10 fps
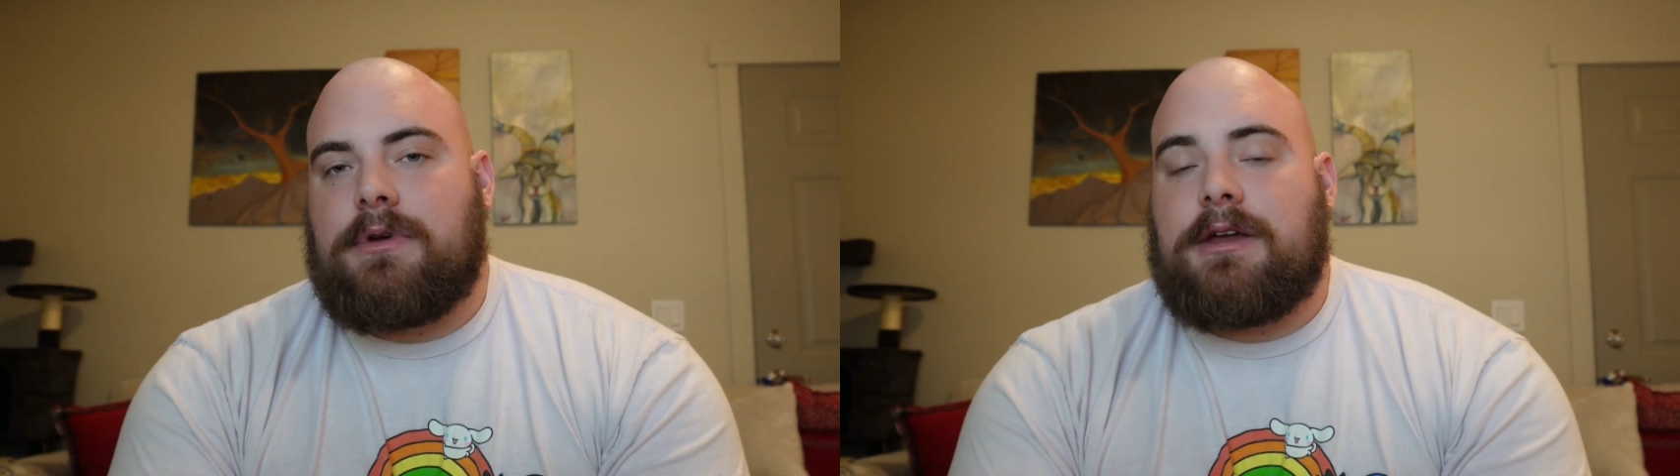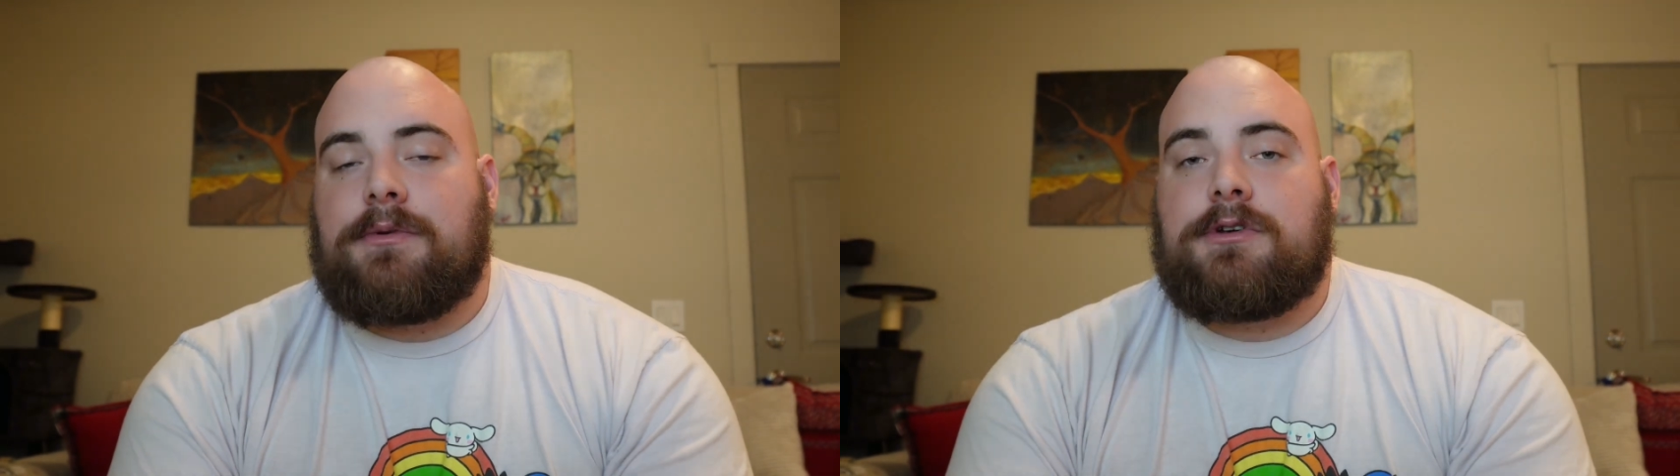
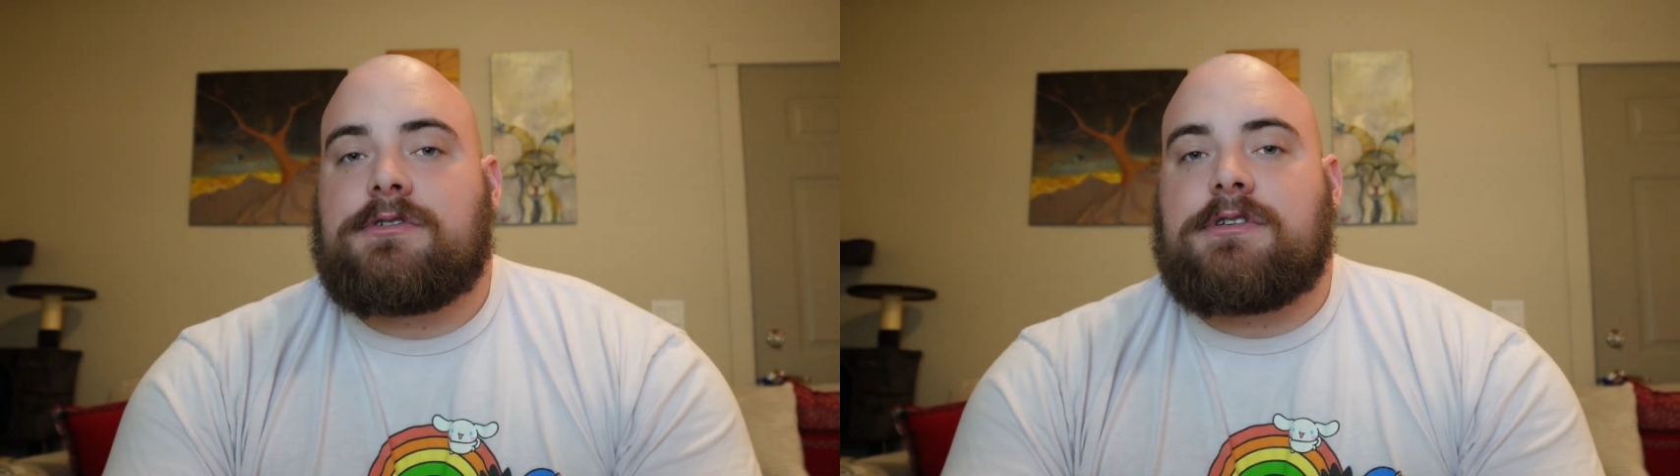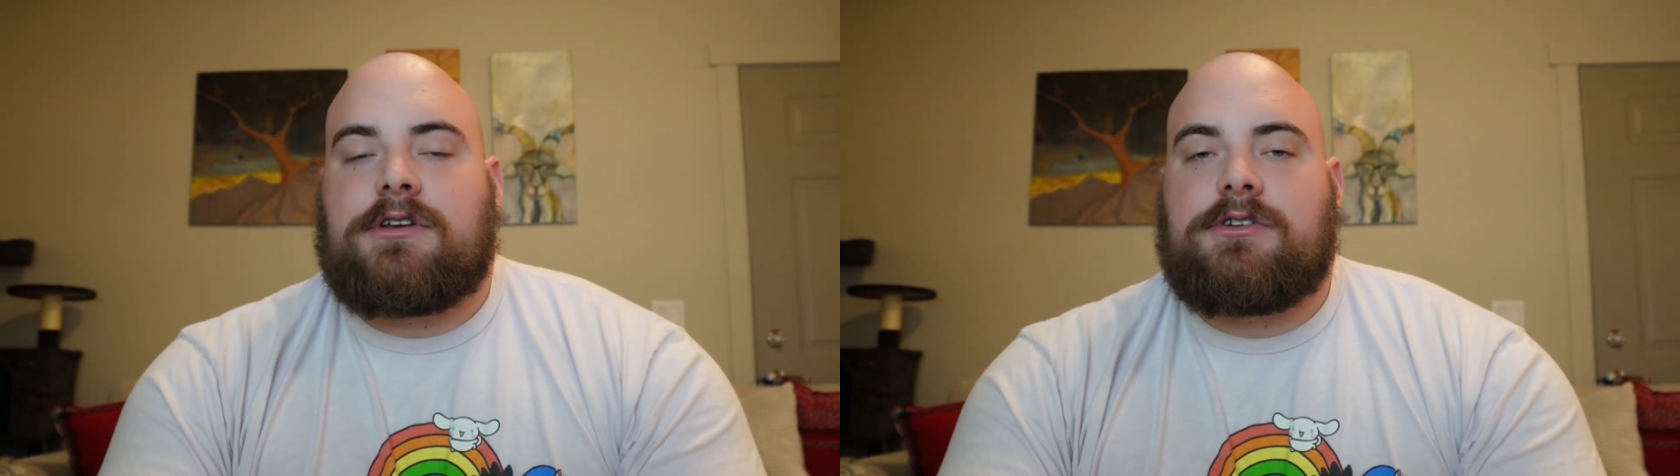it
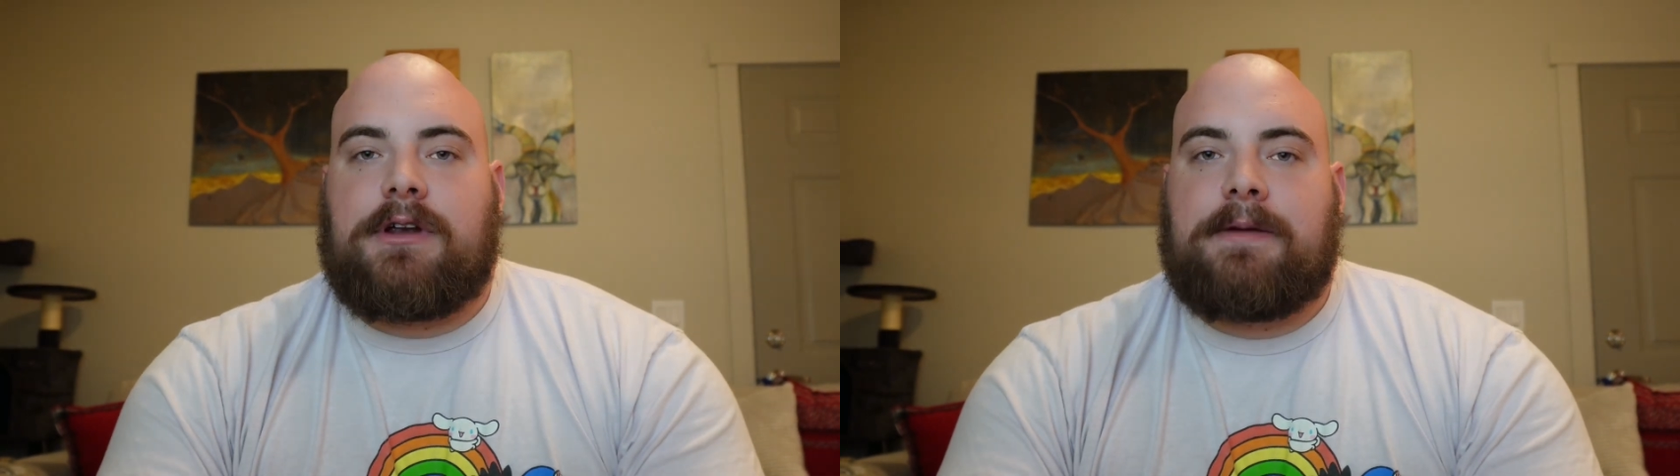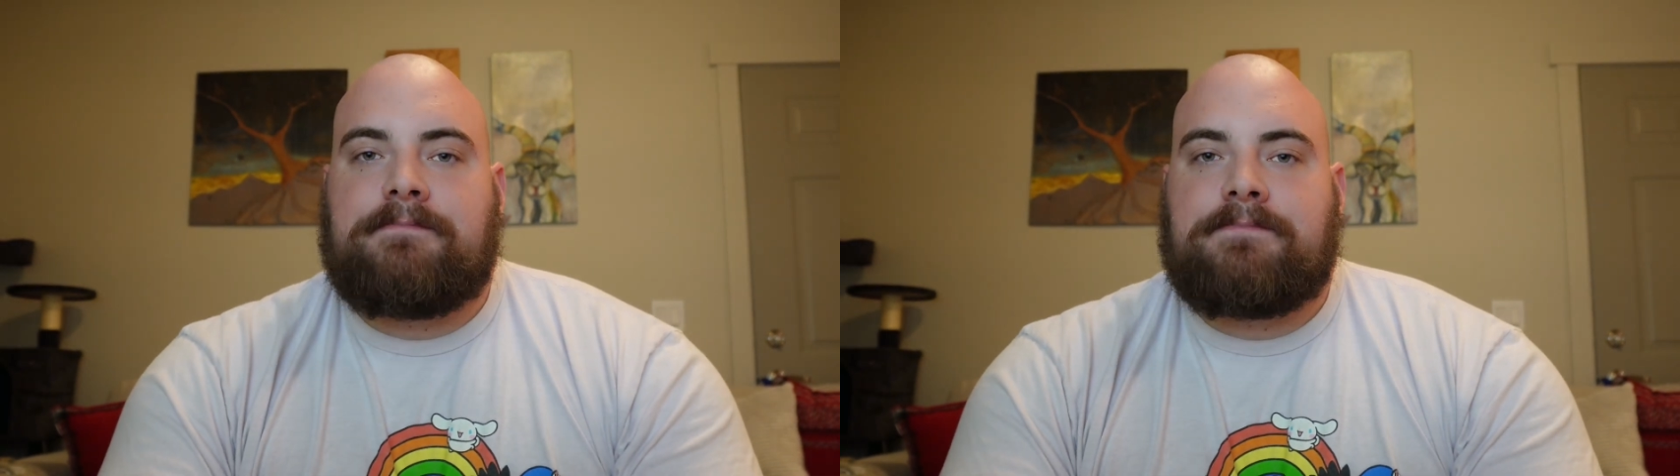reduces injury.